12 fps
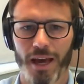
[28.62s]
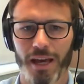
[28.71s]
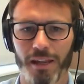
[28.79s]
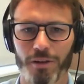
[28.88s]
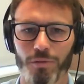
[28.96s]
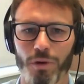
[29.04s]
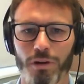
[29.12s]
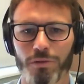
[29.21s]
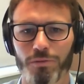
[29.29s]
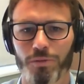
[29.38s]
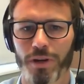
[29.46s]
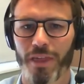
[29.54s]
Hello,
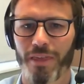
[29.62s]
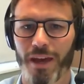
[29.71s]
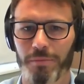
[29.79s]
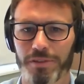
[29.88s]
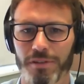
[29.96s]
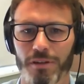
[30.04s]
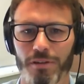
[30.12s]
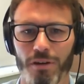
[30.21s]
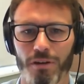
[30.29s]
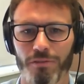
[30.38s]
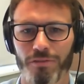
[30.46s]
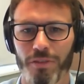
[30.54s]
welcome to another episode
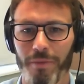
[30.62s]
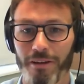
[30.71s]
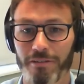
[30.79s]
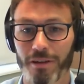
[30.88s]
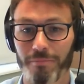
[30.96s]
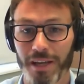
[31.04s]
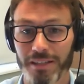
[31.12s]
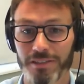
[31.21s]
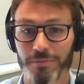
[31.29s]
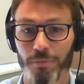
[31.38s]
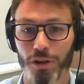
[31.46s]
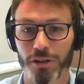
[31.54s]
of the Maritime
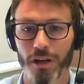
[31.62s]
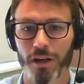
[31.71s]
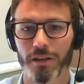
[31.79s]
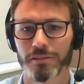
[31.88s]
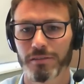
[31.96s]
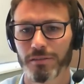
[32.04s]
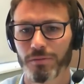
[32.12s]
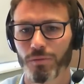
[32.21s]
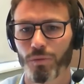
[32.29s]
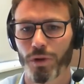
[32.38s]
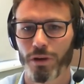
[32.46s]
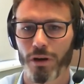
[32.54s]
Matters podcast.
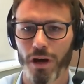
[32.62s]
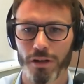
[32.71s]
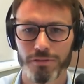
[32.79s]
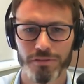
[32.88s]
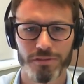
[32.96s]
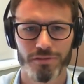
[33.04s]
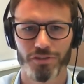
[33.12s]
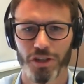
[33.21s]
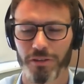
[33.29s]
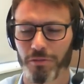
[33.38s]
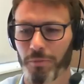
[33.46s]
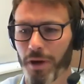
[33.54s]
We're your hosts,
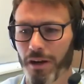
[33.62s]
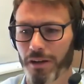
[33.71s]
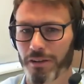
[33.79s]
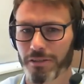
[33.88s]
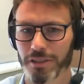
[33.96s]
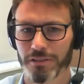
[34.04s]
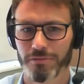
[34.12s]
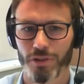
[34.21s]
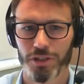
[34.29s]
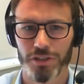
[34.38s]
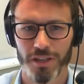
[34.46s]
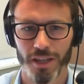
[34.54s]
Jennifer Parker and
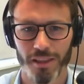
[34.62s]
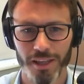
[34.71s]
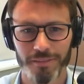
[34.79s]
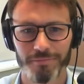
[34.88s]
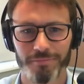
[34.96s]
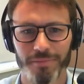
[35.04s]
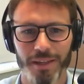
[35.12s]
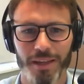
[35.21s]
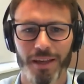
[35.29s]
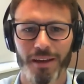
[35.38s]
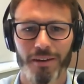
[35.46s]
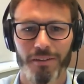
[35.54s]
Richard Dunley.
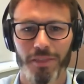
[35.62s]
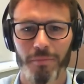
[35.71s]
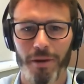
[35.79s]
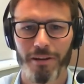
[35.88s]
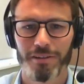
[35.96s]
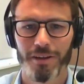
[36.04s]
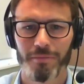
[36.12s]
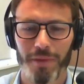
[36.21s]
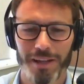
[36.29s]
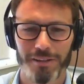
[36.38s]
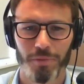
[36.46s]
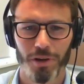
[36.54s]
The Maritime
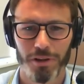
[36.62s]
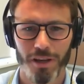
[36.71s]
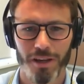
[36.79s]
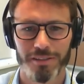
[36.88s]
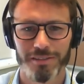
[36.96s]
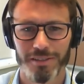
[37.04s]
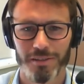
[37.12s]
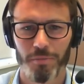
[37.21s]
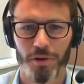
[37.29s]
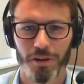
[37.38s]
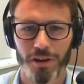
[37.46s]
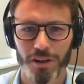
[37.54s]
Matters podcast is a
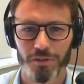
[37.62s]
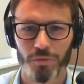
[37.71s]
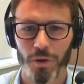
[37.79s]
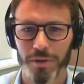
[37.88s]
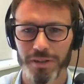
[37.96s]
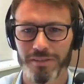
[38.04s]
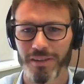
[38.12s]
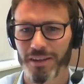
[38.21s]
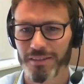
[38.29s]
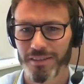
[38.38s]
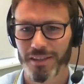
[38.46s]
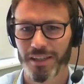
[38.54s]
podcast where we
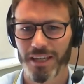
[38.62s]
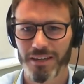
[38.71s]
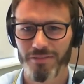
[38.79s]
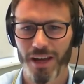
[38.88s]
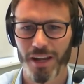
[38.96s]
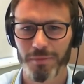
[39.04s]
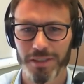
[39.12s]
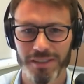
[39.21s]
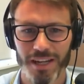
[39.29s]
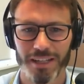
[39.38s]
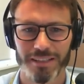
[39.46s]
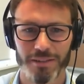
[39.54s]
discuss the key
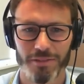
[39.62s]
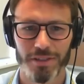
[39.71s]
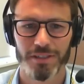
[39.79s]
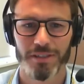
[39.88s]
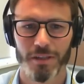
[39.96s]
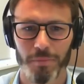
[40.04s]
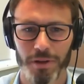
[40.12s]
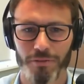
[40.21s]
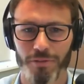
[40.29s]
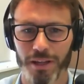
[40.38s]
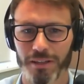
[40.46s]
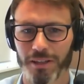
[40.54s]
developments and activities that have been
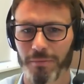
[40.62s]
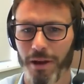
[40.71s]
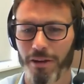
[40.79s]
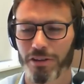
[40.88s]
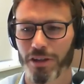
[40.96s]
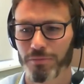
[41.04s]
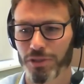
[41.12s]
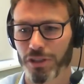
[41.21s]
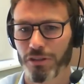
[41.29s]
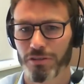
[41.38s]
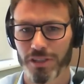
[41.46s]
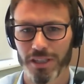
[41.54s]
affecting maritime
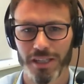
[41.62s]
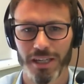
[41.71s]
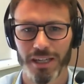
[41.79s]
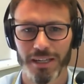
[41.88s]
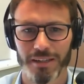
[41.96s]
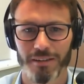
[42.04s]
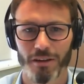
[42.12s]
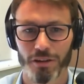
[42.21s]
security in